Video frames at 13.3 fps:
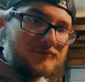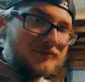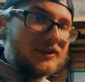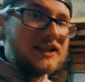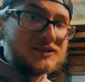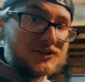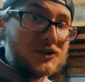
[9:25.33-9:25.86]

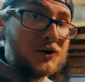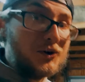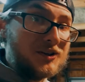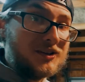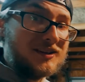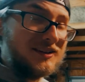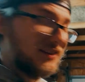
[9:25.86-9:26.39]
it
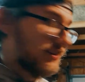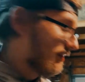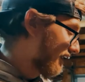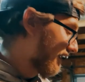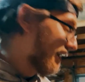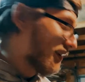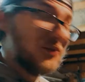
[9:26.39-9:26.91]
started.
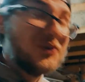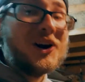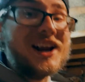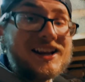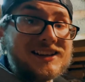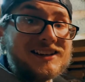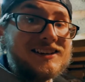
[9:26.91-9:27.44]
It
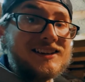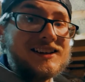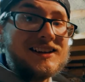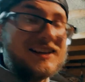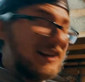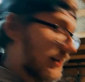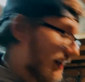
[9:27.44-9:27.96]
ran.
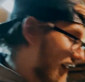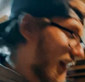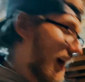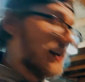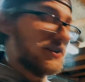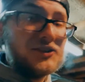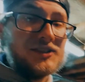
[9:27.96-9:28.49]
It
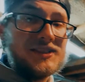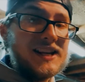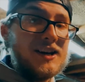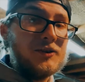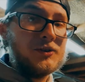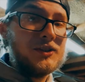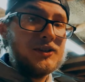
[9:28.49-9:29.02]
actually
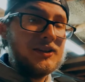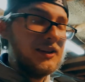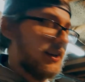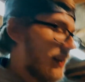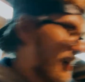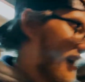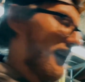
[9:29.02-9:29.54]
sounded good.
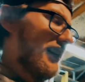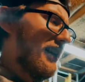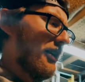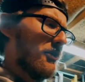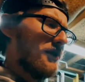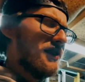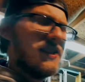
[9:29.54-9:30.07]

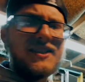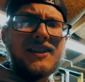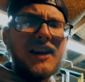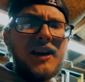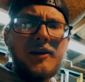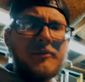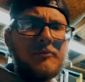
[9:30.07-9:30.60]
There was
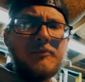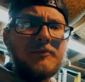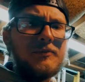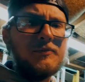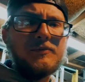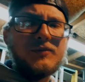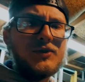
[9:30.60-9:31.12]

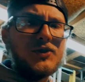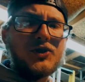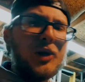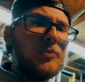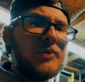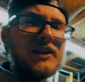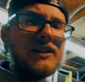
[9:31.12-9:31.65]
some
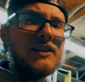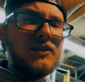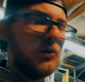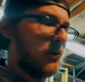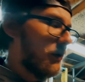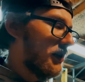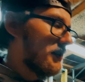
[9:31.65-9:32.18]
chirpy
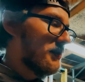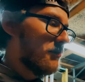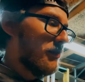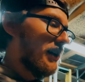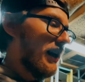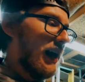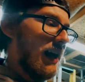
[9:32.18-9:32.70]
noise,
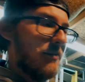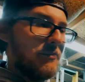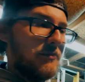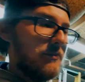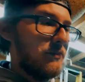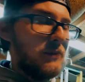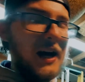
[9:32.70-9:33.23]
but
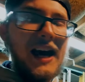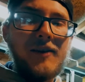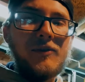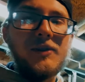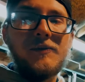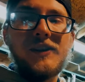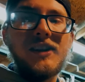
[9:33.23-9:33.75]
I'm
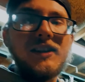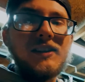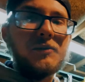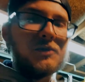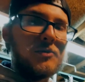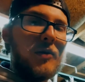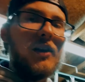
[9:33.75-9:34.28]
having a feeling that
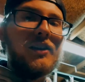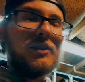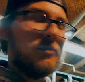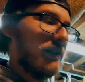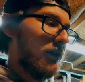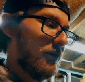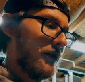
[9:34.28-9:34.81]
was probably the
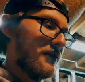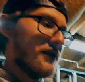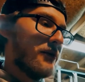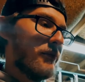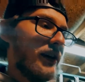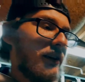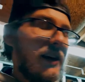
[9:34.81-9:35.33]
belt, because the
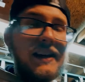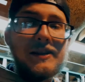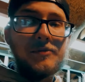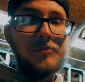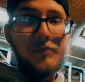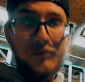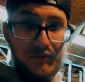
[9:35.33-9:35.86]
belt has
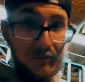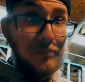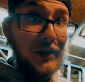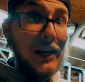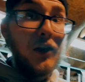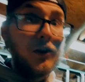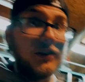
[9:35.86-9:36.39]

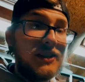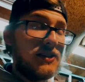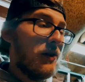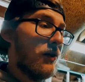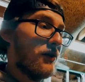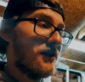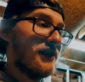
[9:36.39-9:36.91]
been on this
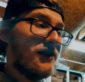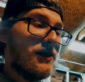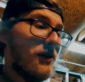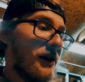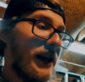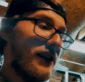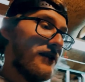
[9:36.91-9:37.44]
car since
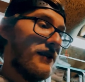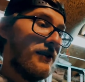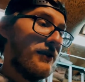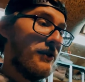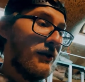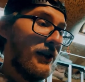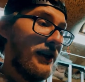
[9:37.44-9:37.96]

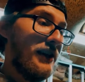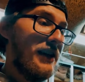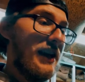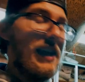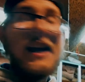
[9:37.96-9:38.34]
2003.